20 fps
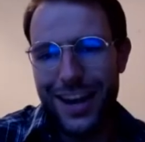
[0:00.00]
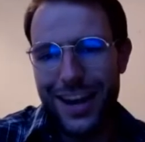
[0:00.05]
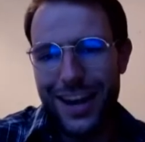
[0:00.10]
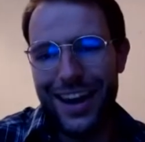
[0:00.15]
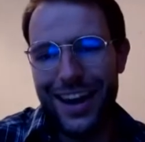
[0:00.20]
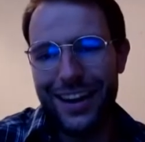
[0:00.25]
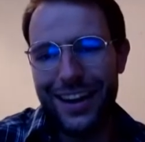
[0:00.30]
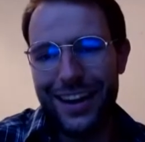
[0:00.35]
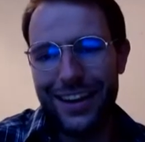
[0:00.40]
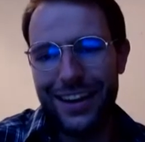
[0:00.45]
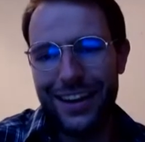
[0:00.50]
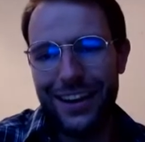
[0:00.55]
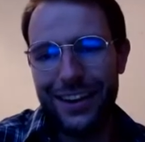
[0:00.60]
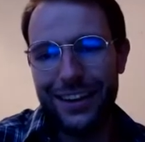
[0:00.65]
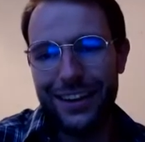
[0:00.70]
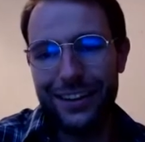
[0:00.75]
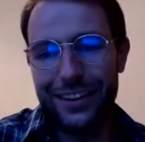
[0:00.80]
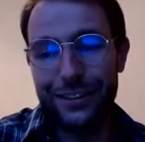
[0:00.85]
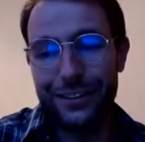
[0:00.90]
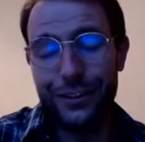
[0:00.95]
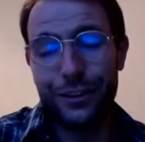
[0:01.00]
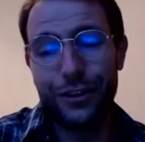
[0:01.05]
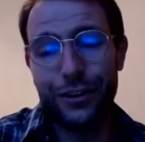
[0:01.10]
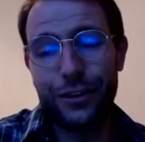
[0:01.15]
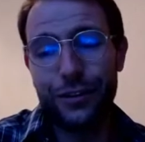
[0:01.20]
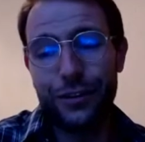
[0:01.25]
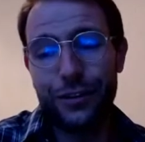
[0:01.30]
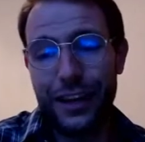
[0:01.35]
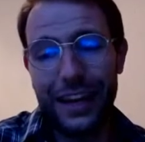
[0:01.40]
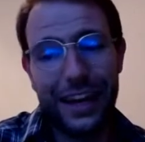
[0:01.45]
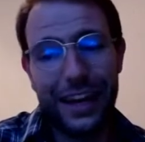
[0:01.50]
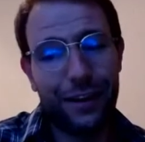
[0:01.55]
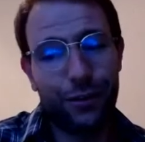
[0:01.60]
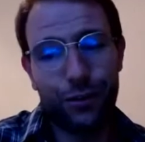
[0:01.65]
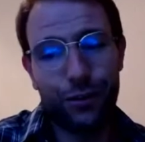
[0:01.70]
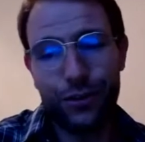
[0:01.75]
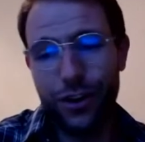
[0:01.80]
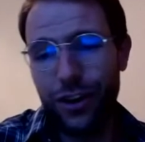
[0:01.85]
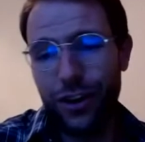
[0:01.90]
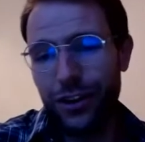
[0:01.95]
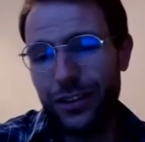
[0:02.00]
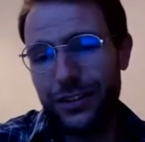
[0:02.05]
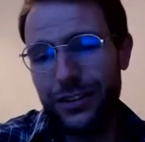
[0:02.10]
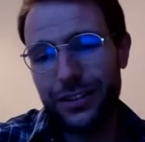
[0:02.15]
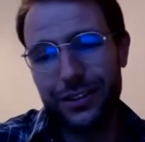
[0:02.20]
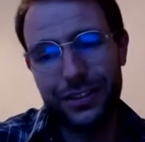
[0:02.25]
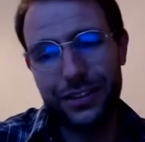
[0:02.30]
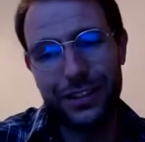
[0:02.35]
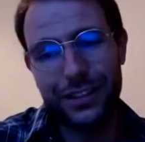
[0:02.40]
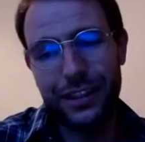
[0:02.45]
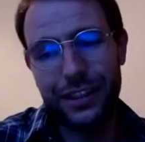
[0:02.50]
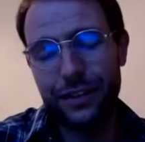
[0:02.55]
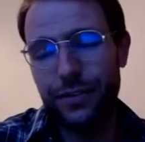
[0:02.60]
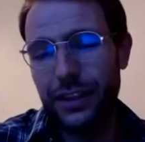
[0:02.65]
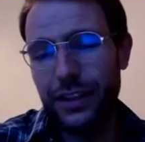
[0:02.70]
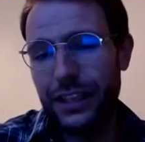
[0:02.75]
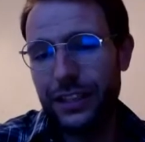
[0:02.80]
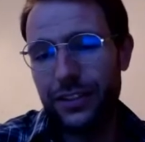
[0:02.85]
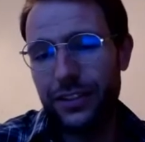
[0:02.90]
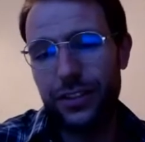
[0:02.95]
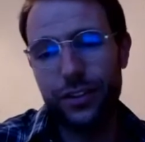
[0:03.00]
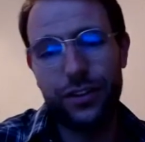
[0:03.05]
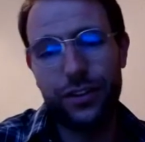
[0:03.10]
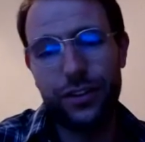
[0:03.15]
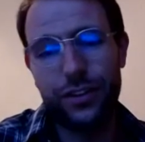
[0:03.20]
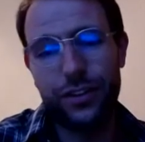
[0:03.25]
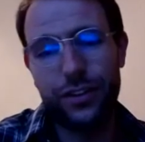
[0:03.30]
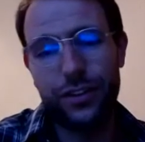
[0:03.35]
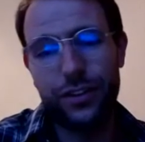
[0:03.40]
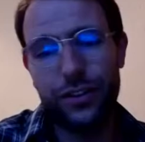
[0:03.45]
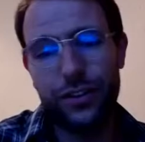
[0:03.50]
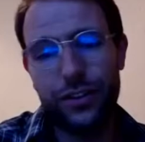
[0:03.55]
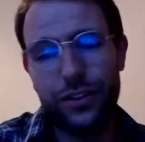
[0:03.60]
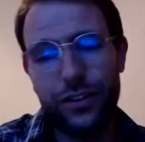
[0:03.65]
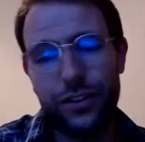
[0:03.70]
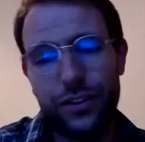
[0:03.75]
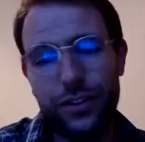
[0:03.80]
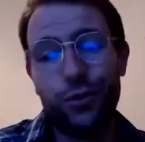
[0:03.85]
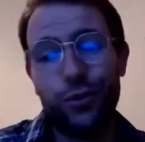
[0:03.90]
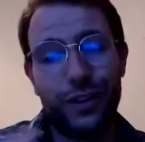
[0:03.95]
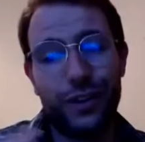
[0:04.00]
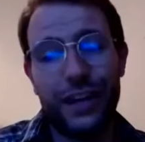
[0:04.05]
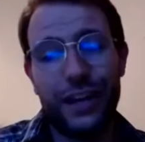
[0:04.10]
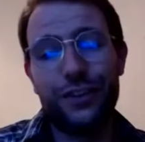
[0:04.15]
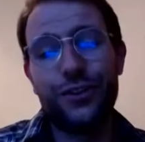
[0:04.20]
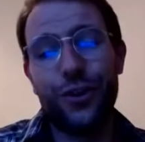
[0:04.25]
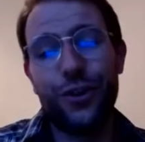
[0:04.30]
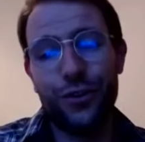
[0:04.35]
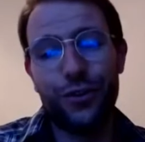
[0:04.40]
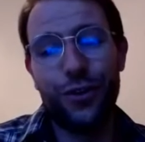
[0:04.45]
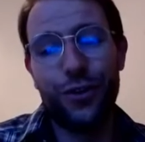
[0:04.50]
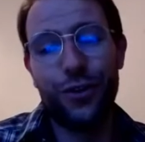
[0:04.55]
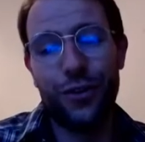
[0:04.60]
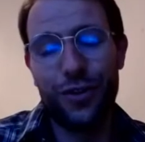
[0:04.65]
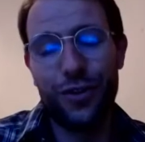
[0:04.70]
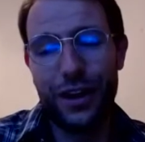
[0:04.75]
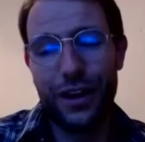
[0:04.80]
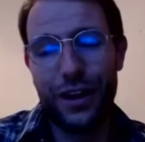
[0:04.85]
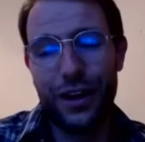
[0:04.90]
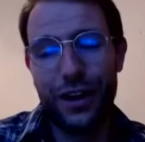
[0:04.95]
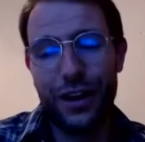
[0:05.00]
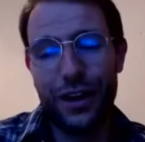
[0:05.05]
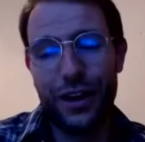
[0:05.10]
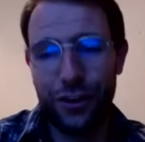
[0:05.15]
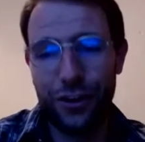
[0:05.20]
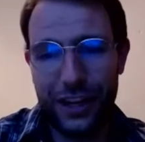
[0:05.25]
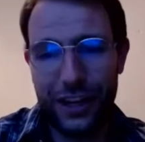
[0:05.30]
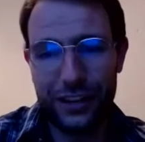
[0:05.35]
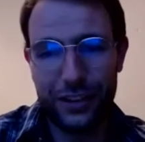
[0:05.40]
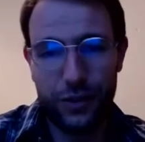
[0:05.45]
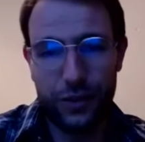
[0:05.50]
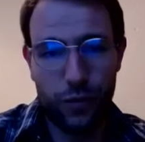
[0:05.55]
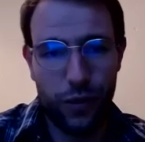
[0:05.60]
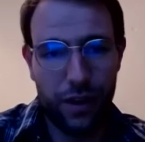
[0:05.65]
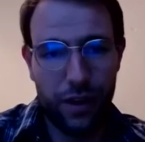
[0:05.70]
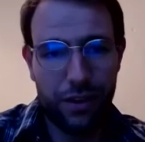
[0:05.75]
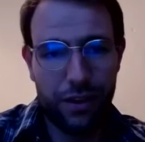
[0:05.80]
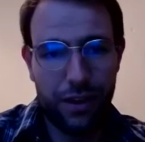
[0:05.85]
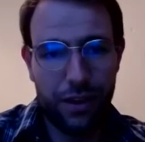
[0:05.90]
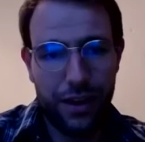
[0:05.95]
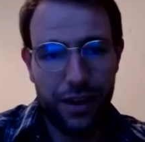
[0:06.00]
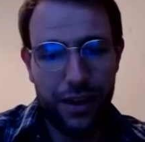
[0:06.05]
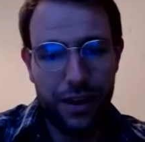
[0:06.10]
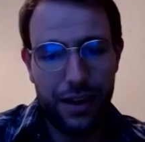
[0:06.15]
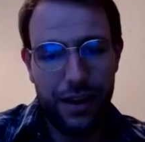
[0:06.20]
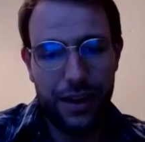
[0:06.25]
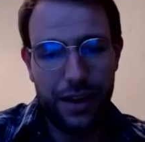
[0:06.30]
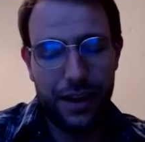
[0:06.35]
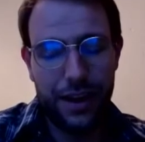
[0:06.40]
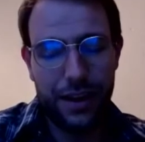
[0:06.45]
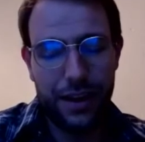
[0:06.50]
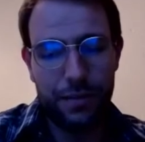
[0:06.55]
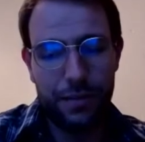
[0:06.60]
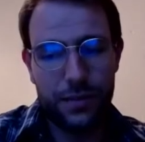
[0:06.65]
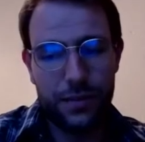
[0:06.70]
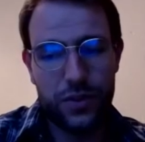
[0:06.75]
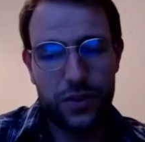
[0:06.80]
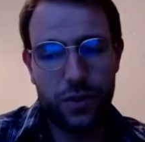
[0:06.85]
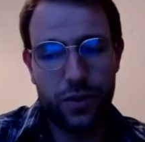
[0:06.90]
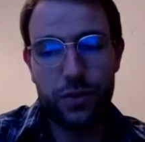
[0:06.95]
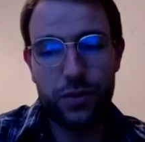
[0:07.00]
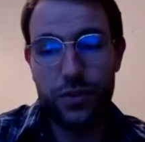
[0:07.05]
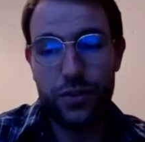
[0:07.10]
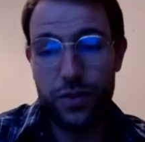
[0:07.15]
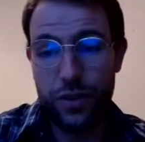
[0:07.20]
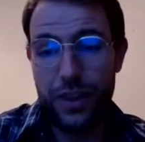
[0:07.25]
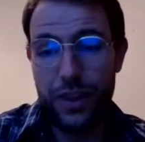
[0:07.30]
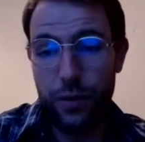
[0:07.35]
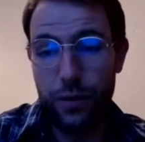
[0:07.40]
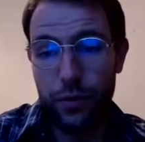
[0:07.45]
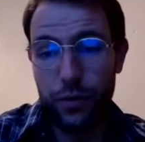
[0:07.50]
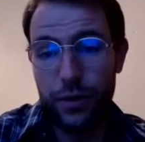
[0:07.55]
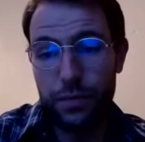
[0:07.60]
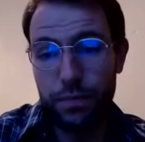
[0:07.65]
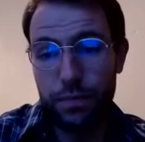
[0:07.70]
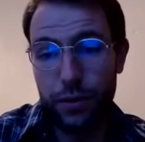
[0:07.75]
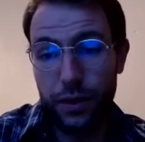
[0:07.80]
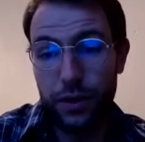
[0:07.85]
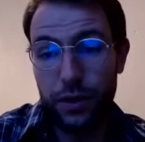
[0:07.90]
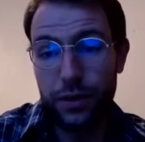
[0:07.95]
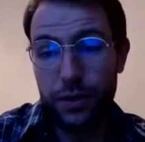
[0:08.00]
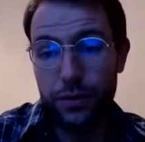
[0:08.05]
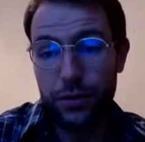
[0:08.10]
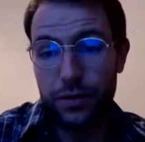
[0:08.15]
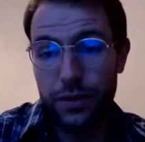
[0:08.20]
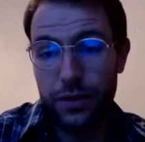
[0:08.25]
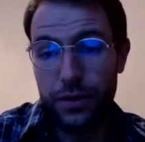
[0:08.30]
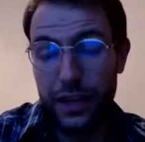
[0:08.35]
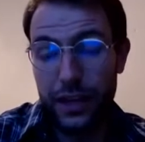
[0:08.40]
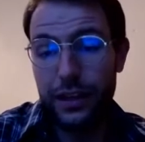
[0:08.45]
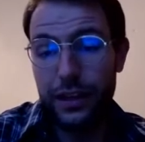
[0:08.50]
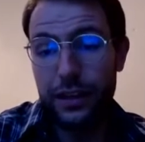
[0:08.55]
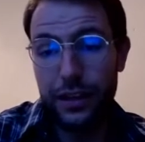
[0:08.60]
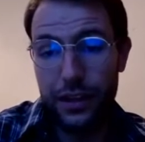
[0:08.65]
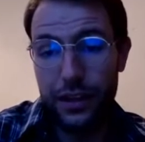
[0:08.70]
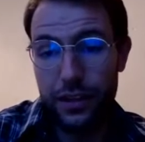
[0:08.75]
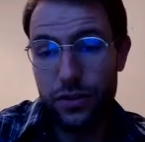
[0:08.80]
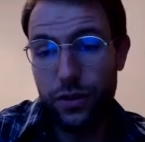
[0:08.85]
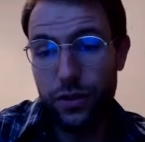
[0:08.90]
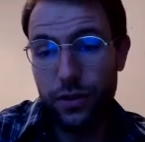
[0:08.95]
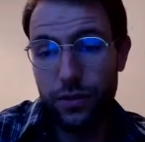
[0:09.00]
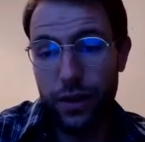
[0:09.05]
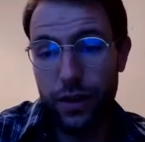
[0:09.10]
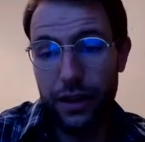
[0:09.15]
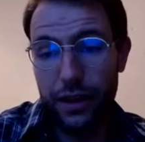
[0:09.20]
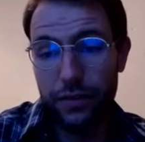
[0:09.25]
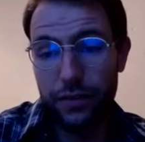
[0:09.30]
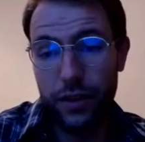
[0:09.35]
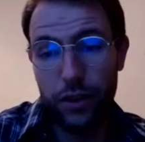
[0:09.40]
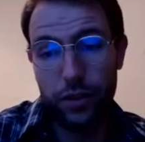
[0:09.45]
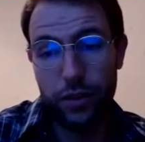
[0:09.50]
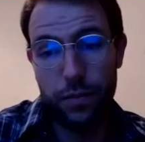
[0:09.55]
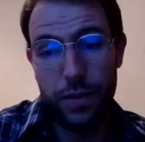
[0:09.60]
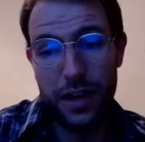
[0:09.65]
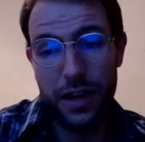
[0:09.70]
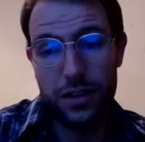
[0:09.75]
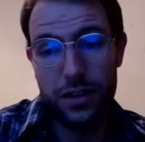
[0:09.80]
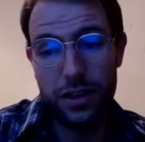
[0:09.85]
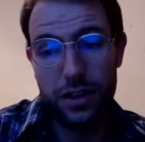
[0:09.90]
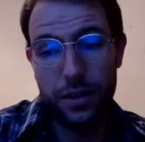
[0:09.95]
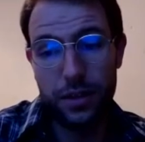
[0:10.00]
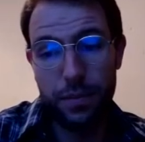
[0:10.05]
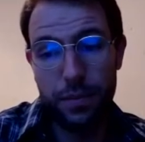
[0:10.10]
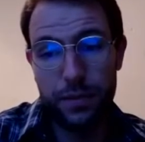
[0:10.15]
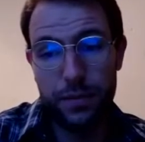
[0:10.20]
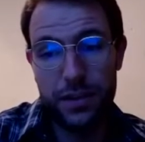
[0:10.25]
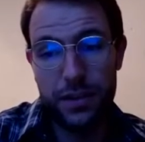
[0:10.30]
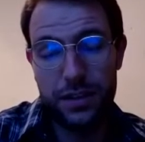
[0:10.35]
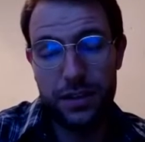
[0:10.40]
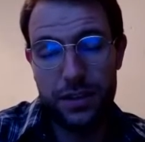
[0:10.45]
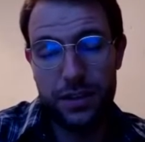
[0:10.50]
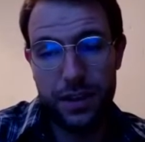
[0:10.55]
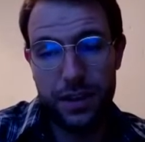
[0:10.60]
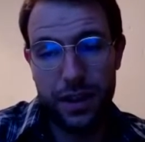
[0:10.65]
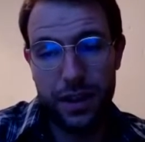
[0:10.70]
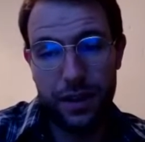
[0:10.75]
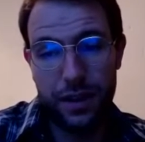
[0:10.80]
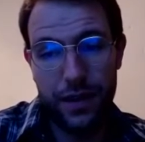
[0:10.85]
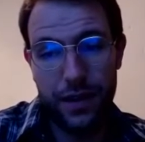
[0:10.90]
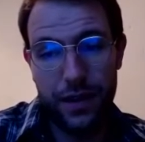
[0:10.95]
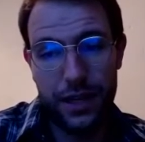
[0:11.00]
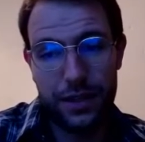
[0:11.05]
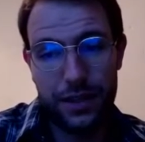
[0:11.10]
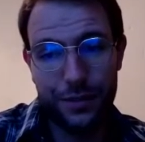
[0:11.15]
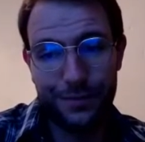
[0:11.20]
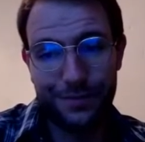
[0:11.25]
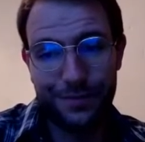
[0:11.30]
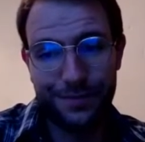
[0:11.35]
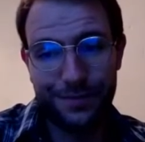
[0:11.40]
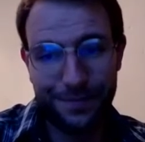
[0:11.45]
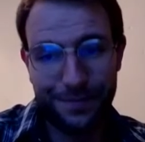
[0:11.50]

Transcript: And, the landlord can't give a lease agreement to someone who they don't know they're contracting with. So that would preclude any sort of right of occupation in the premises in any event.